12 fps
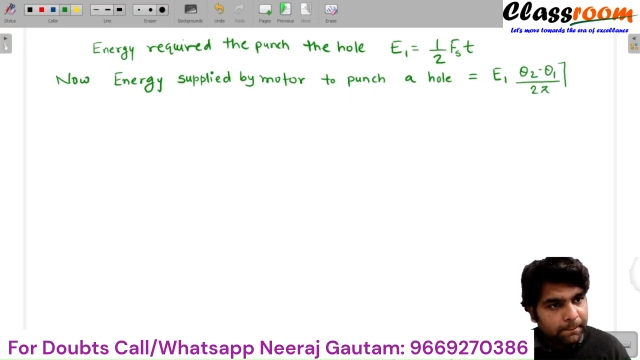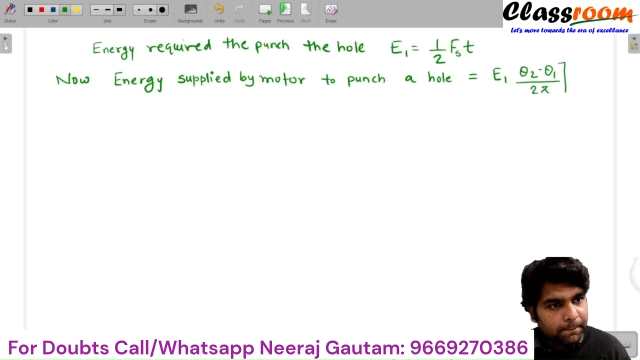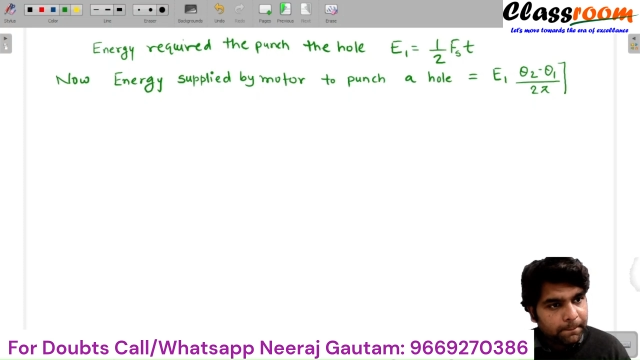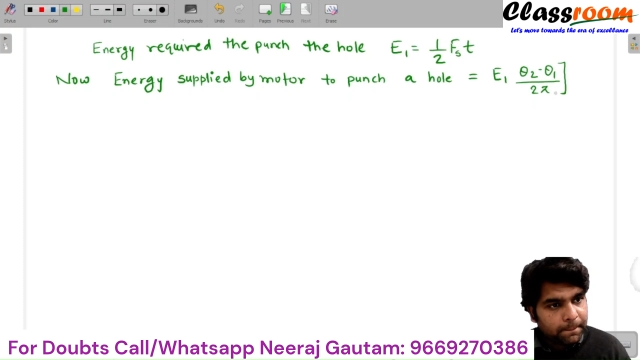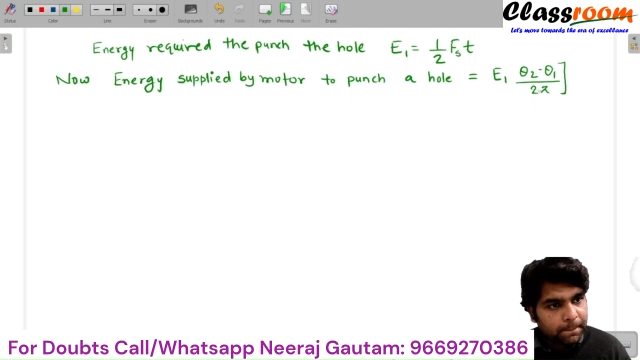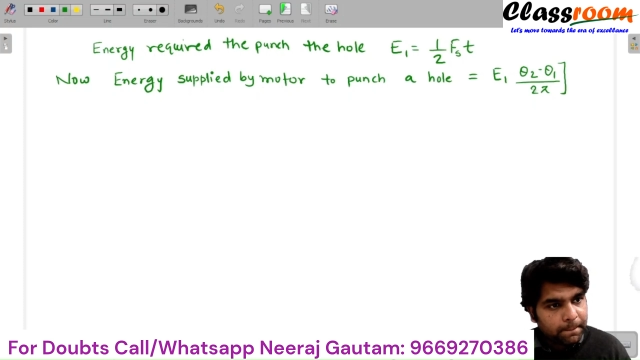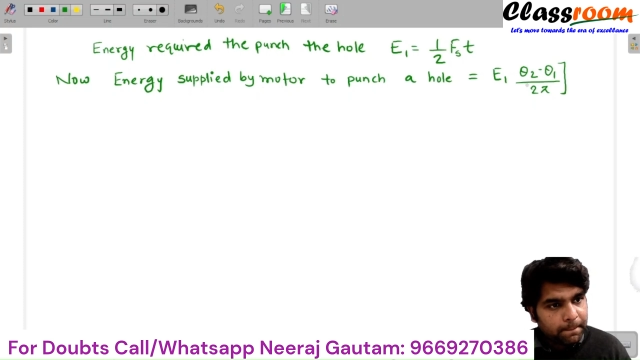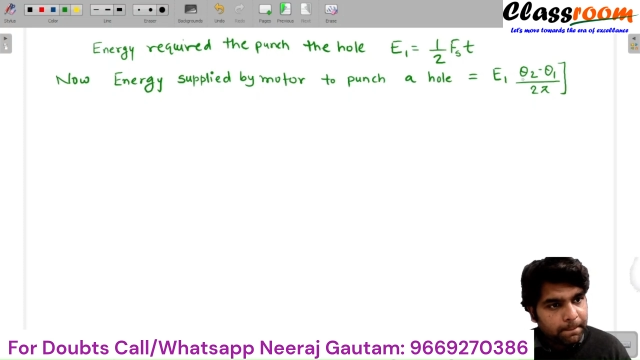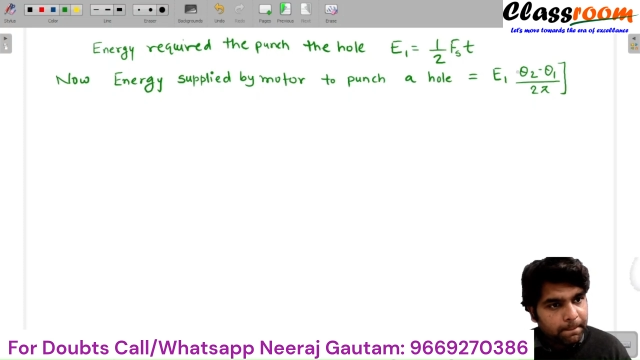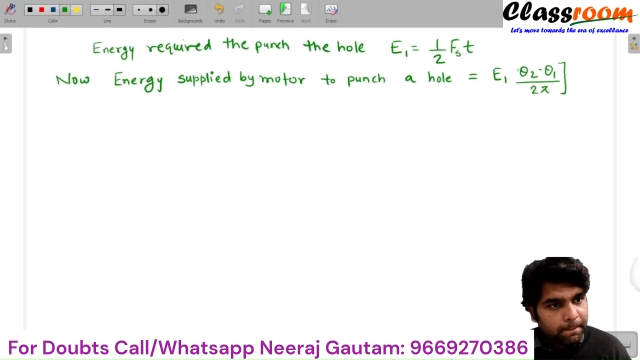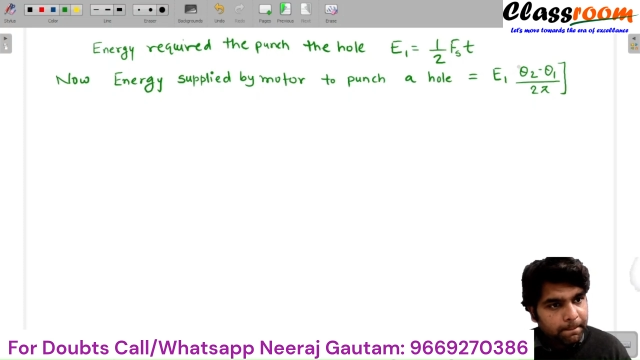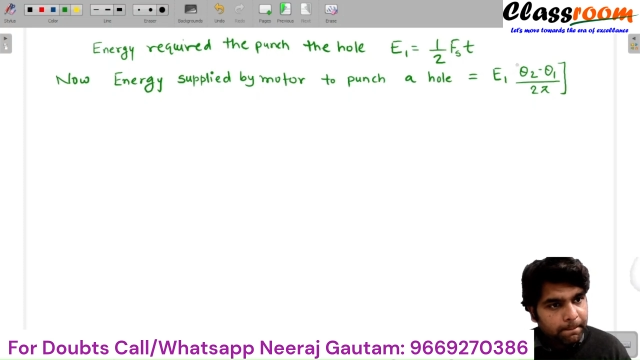
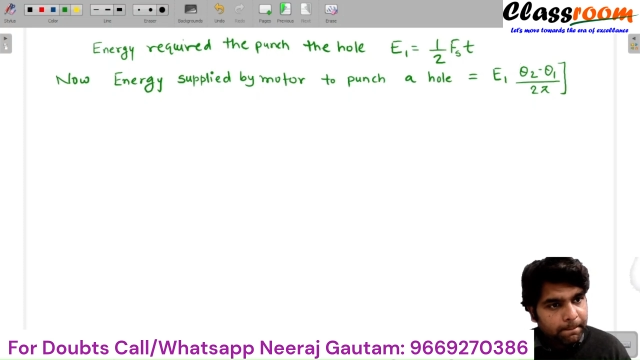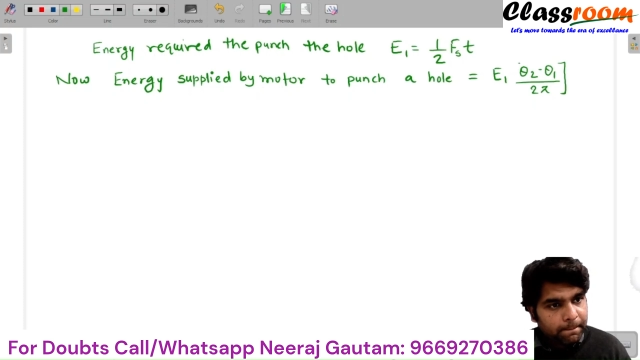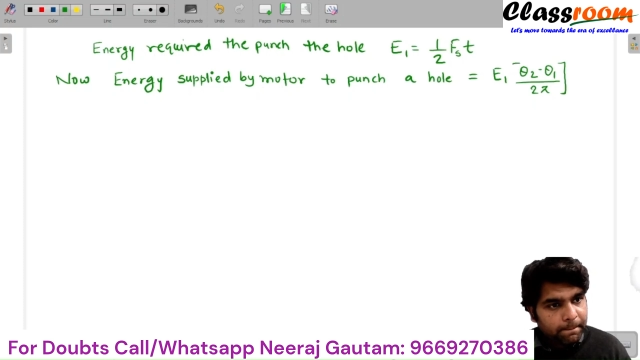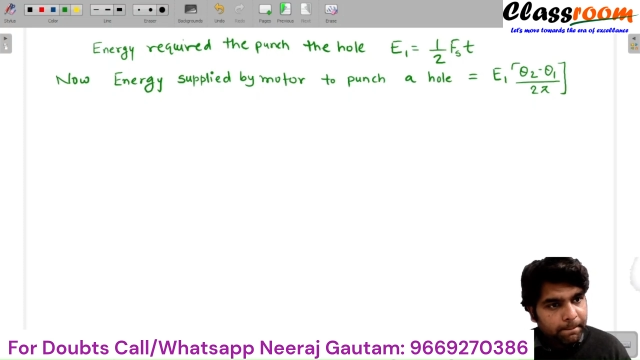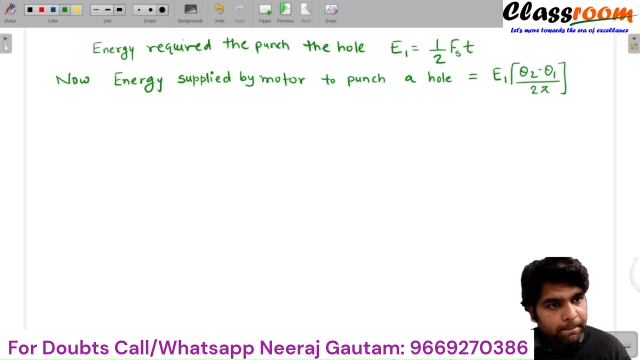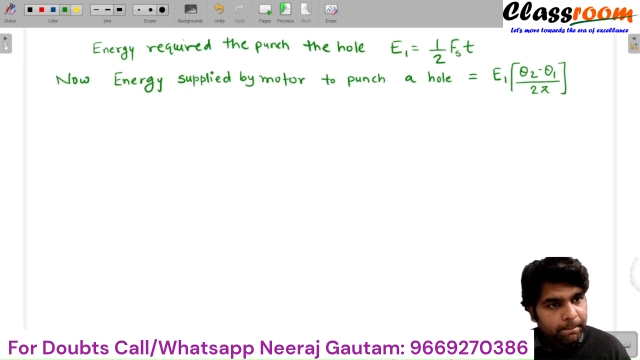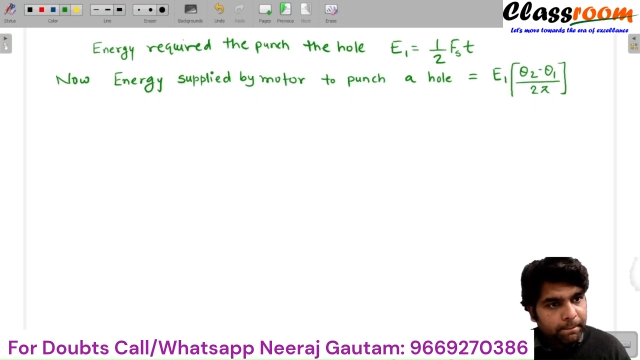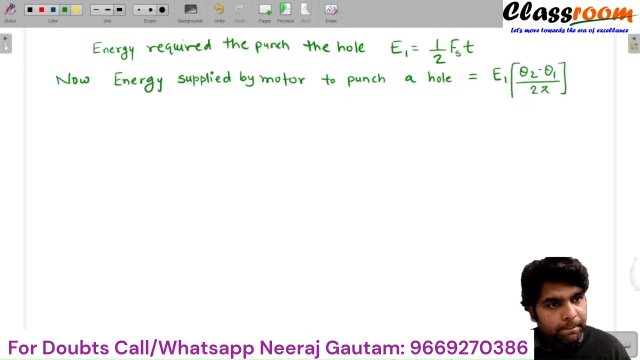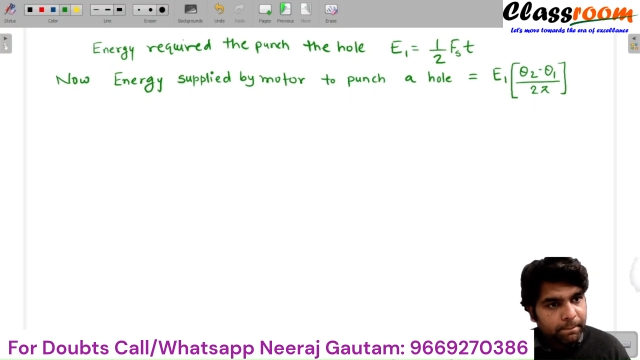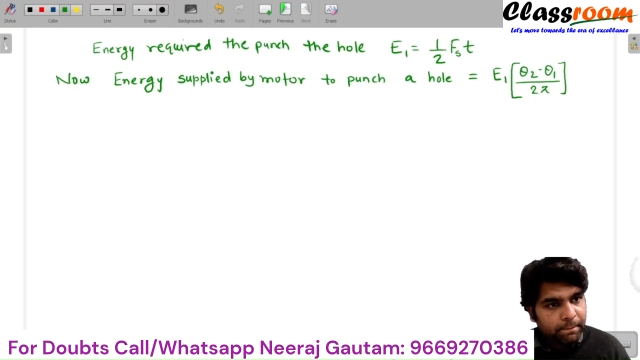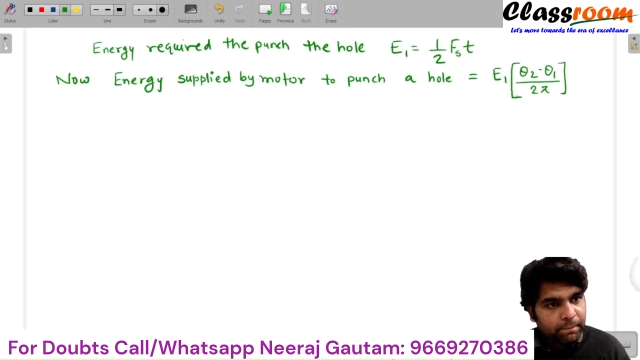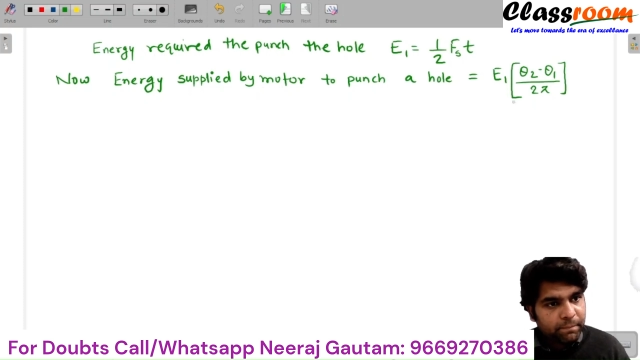
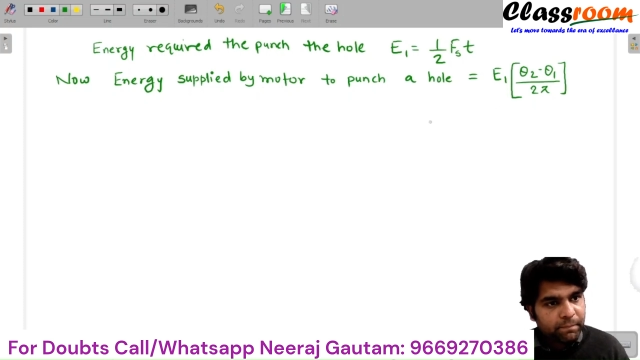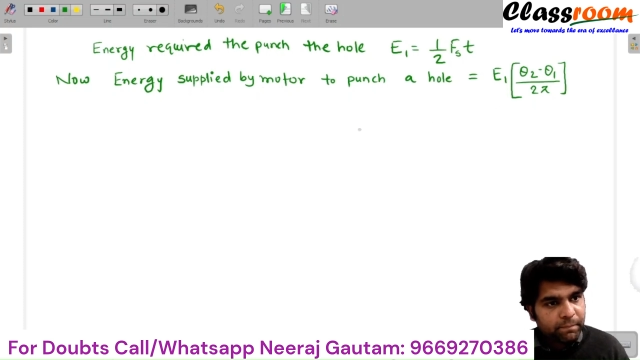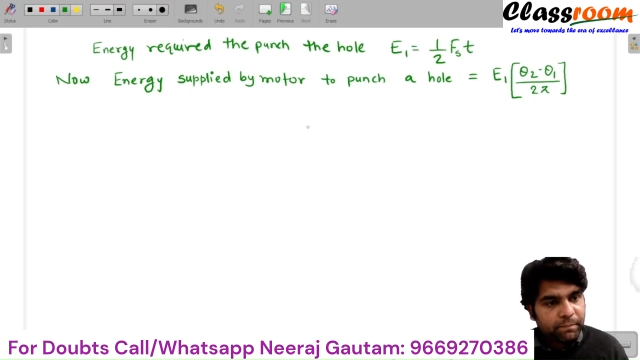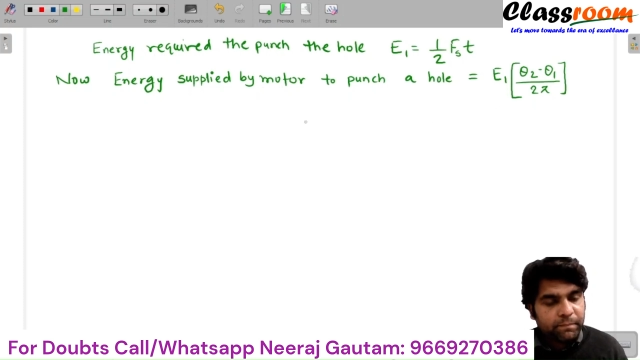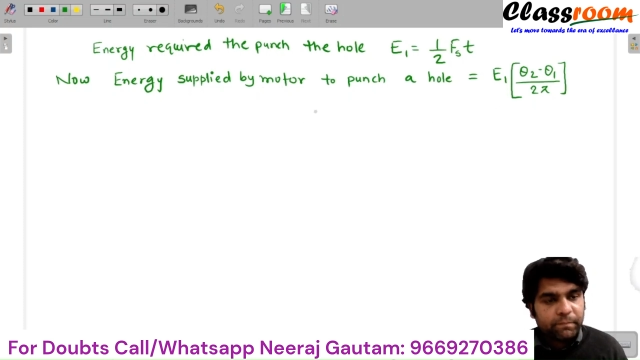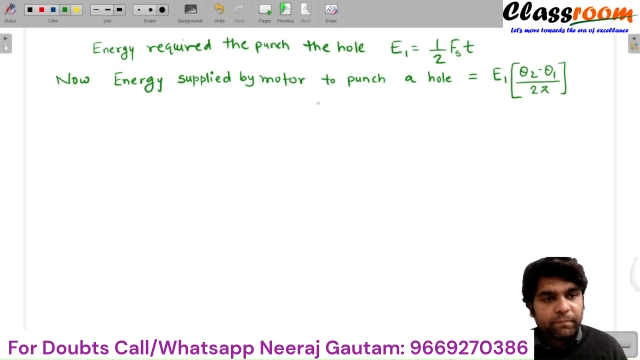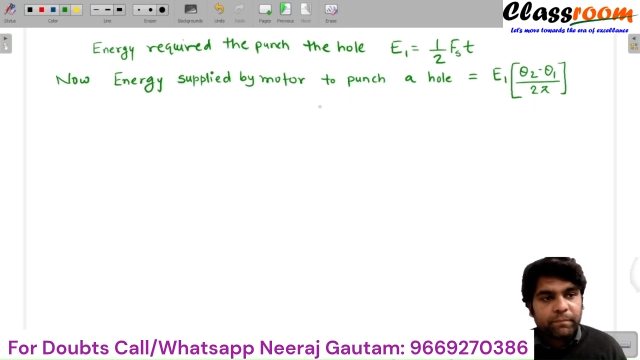[no speech]